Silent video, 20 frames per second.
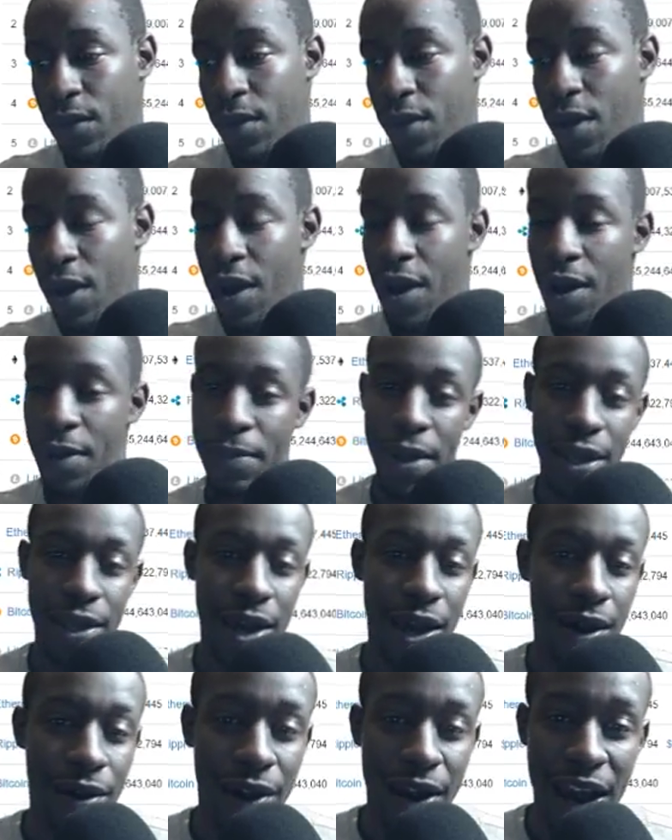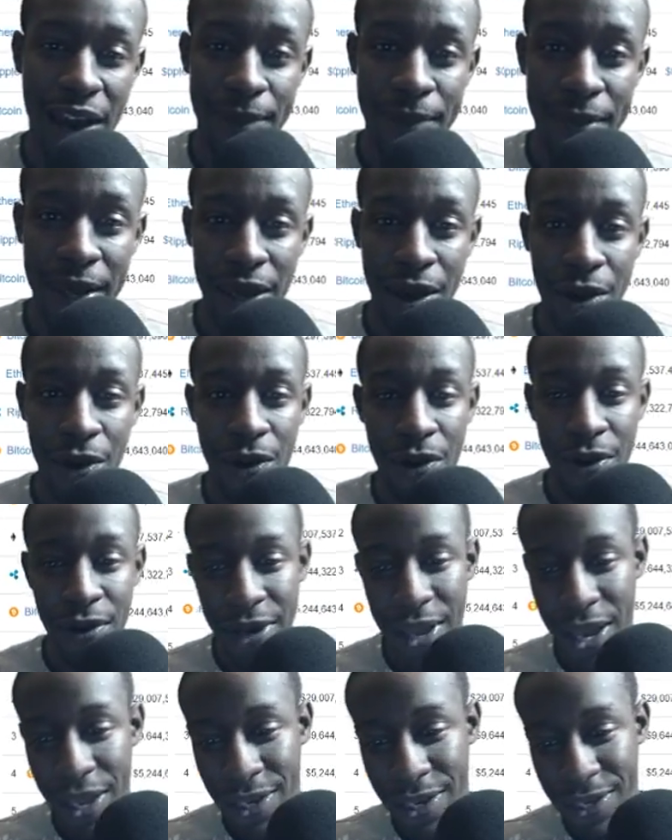Oh man, y'all gonna have me here all
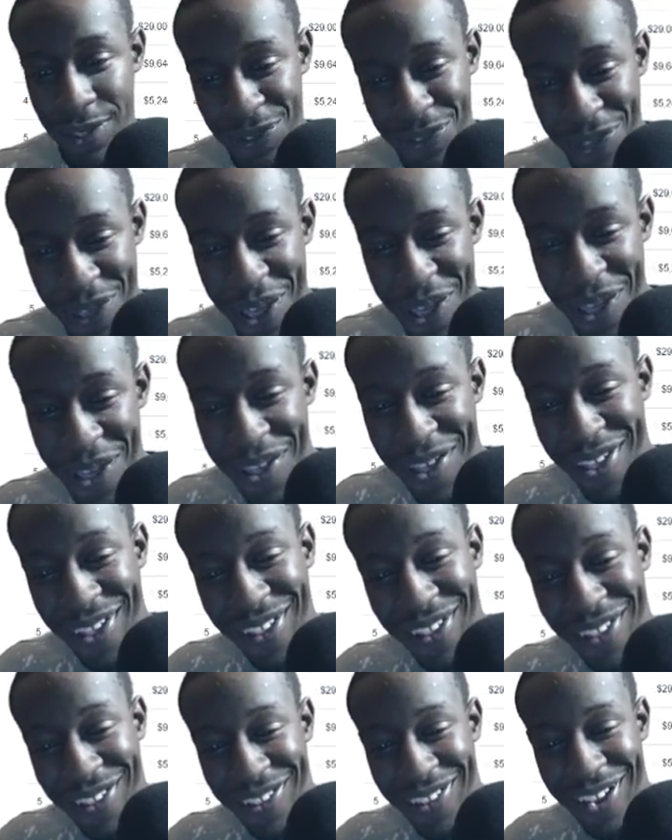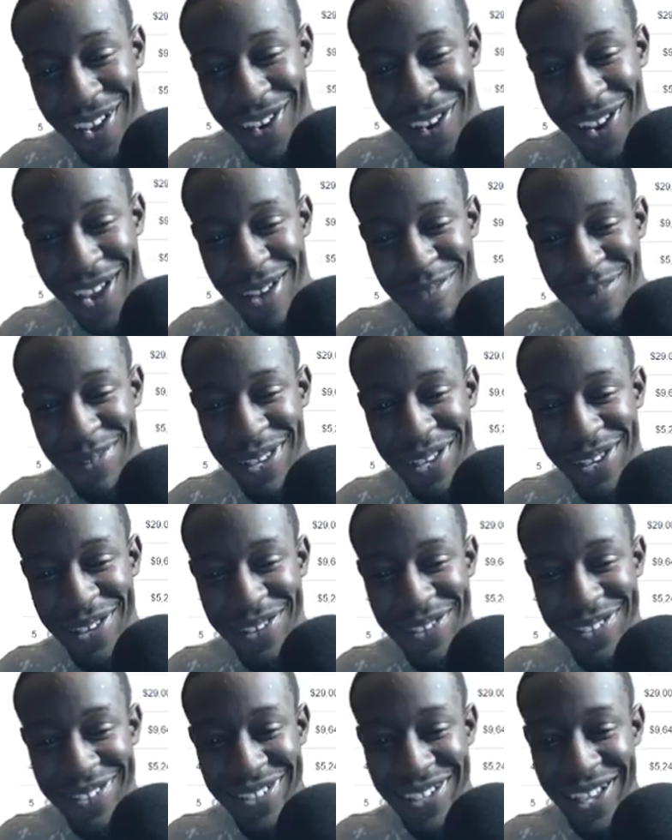night. Y'all gonna have me here
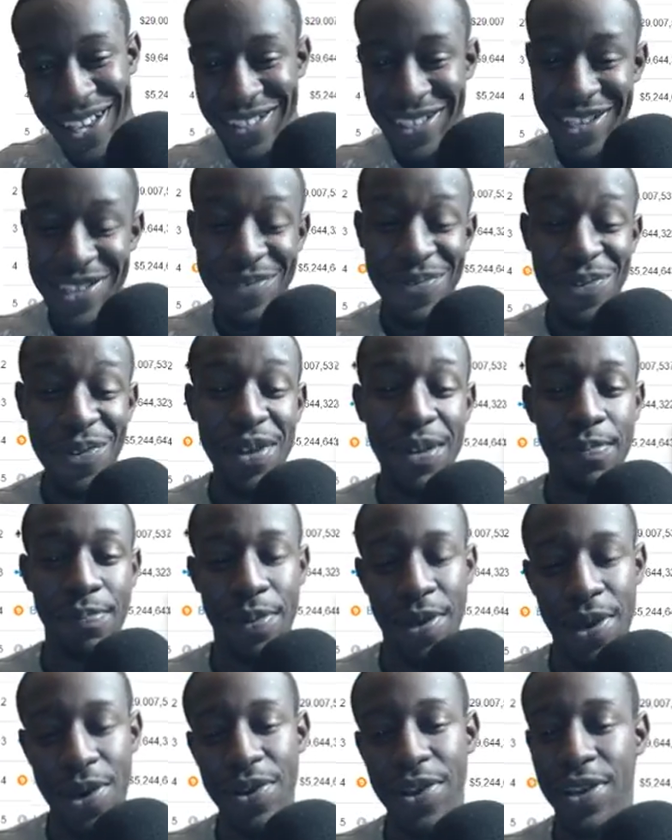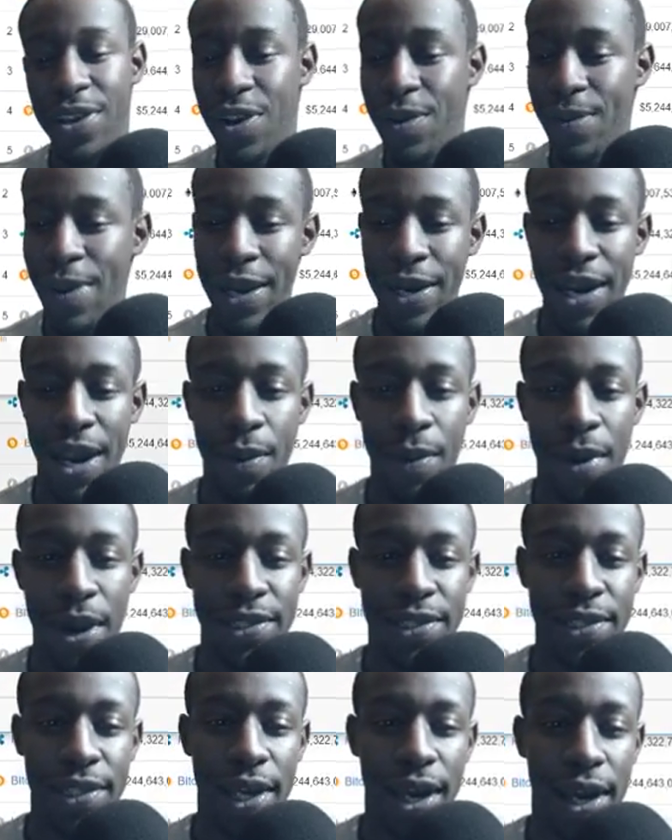all night. That's 40 billion. Nobody not
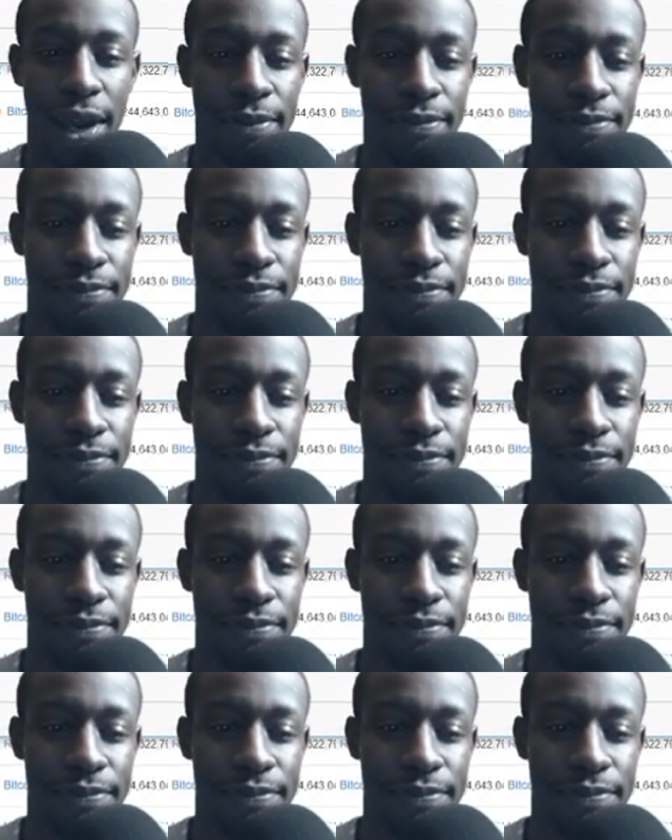watching that.